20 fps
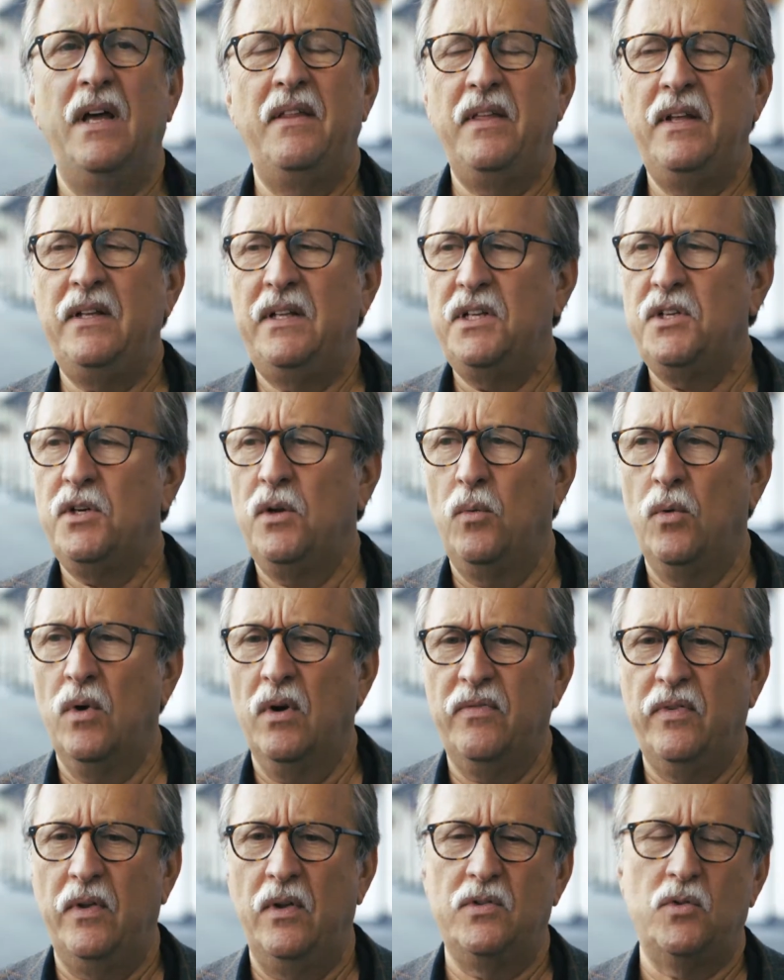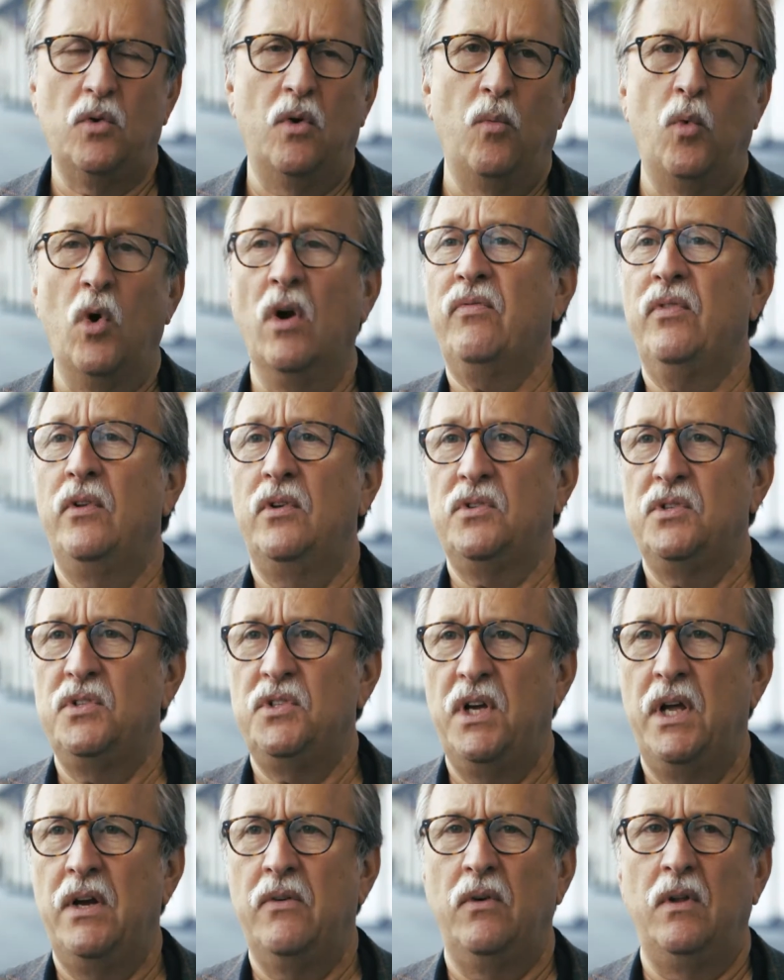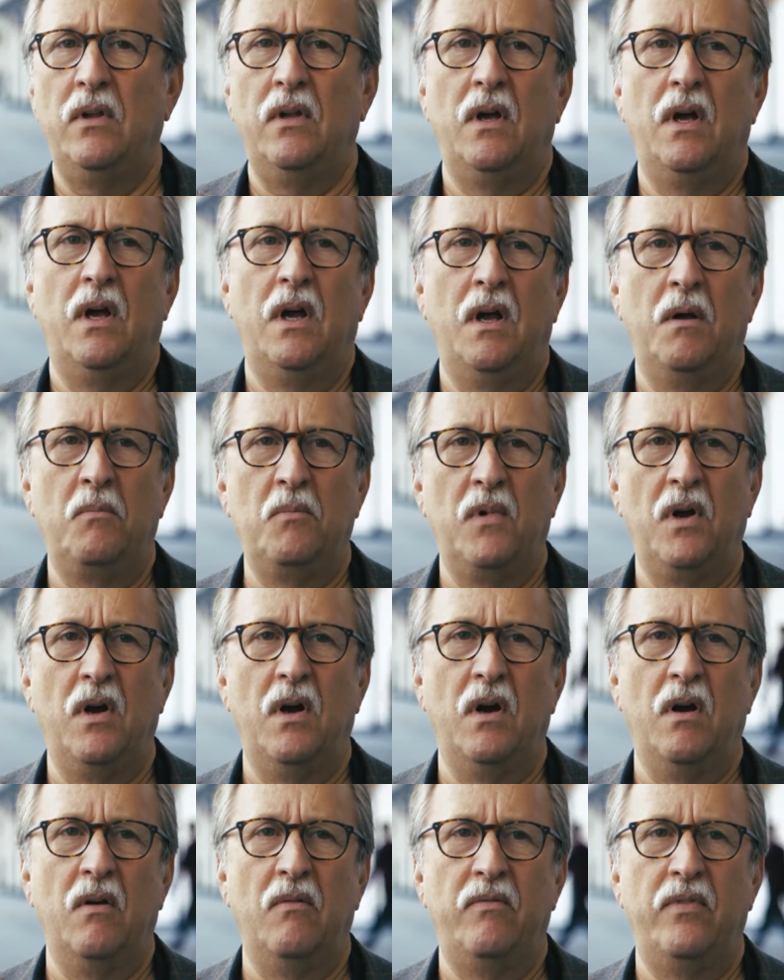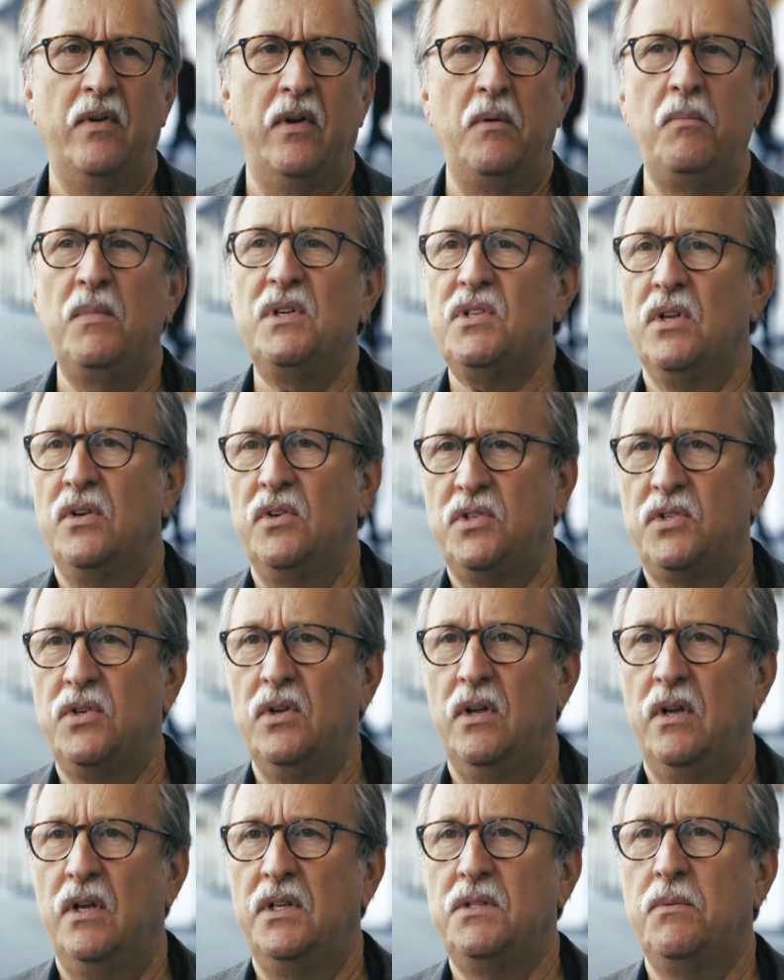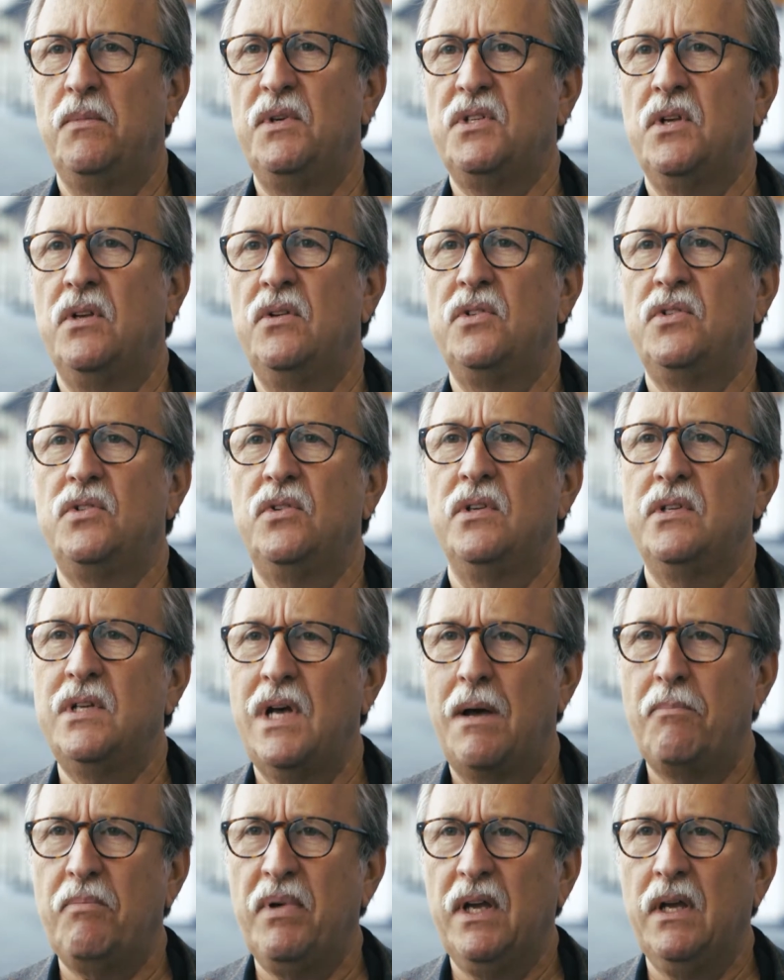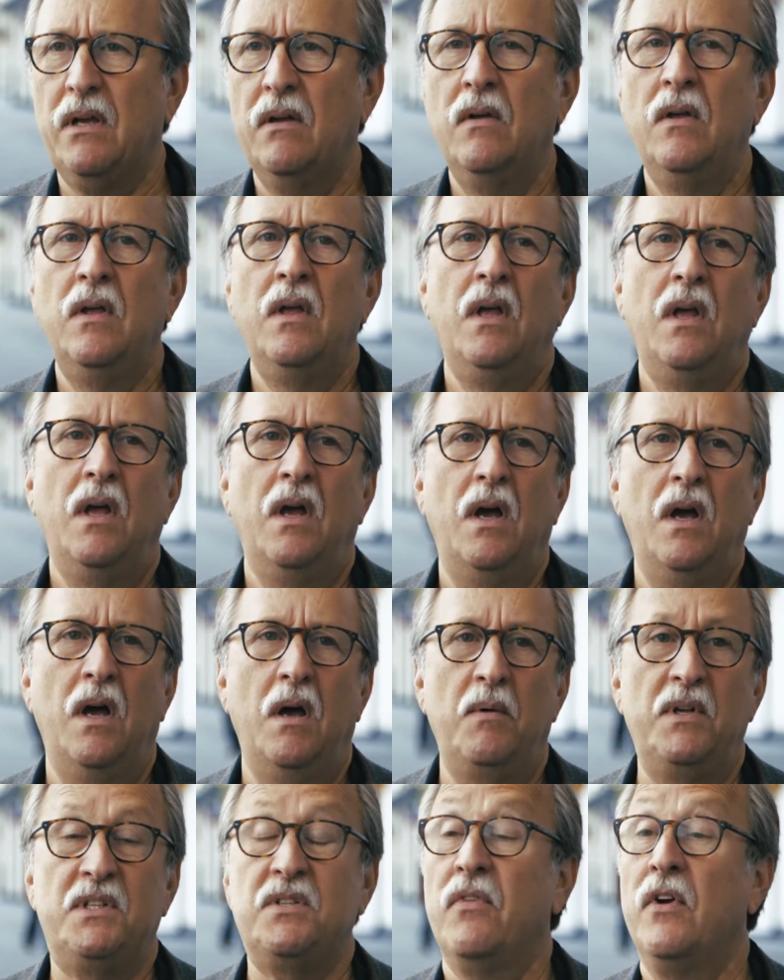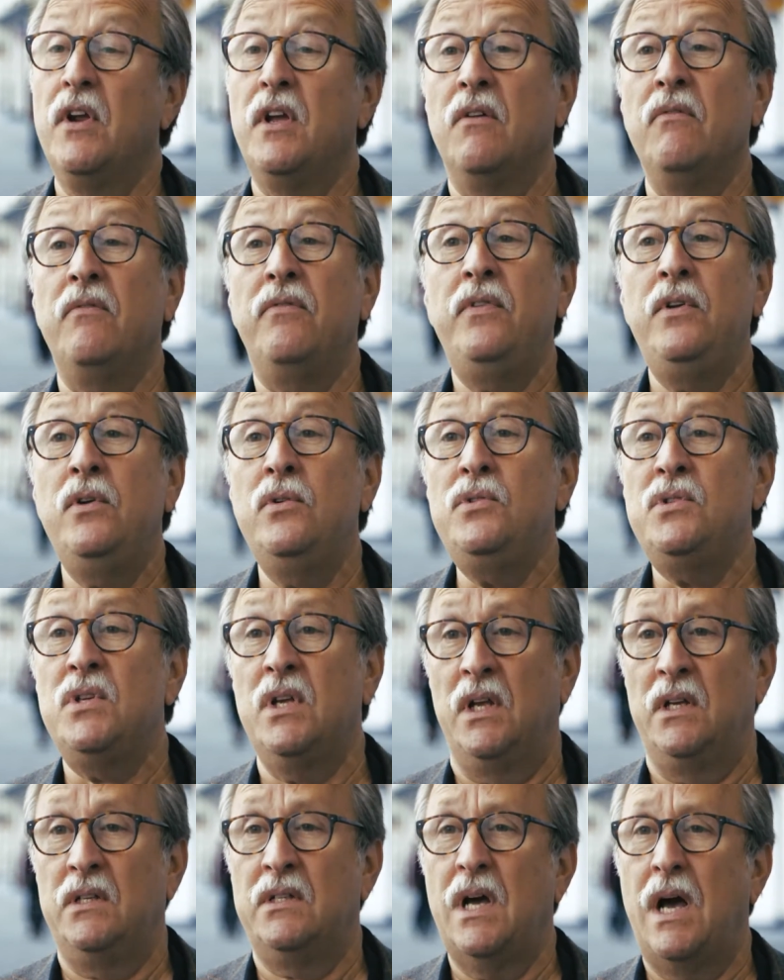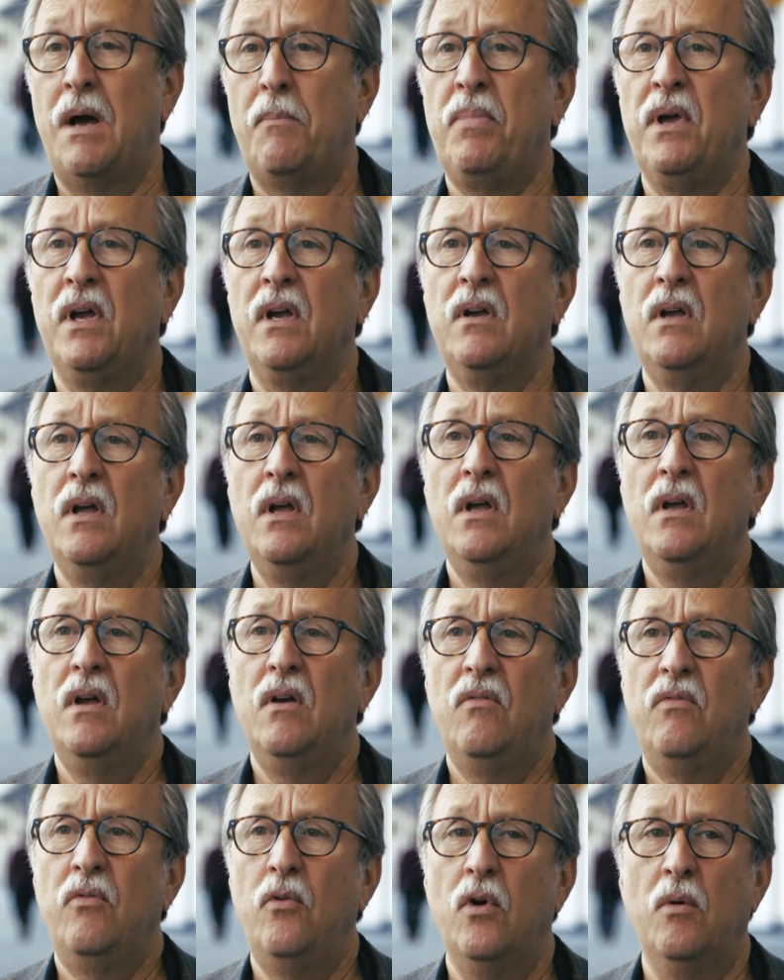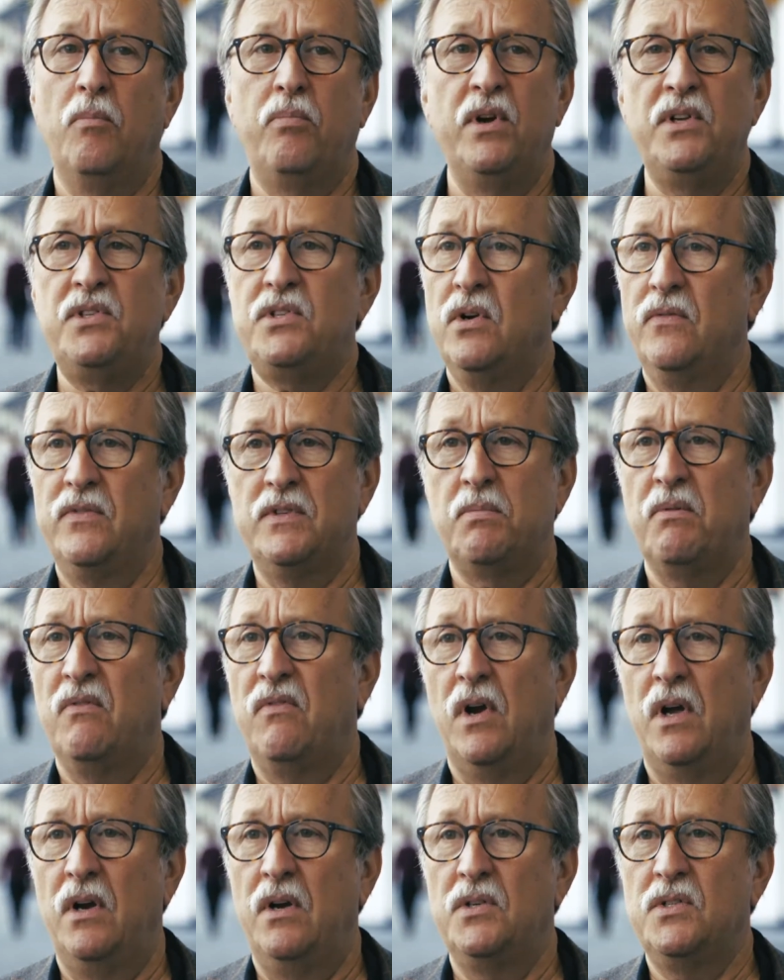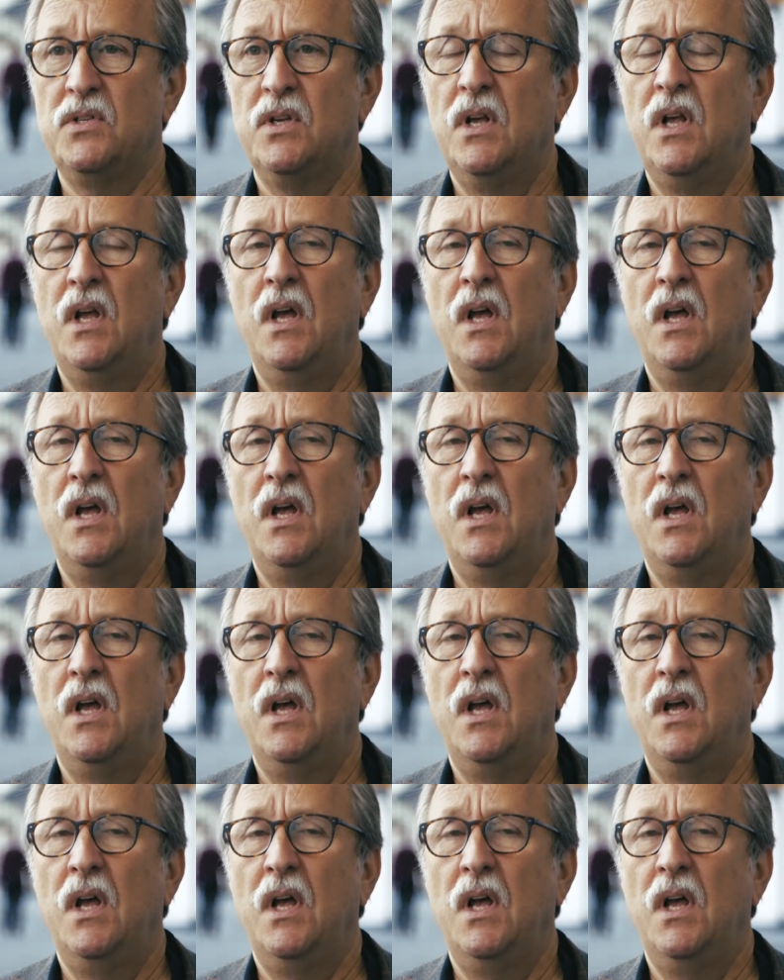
I think digital workflows, or workflows in general, are very misunderstood. It's a misunderstood topic. It's a very confusing topic for print service providers.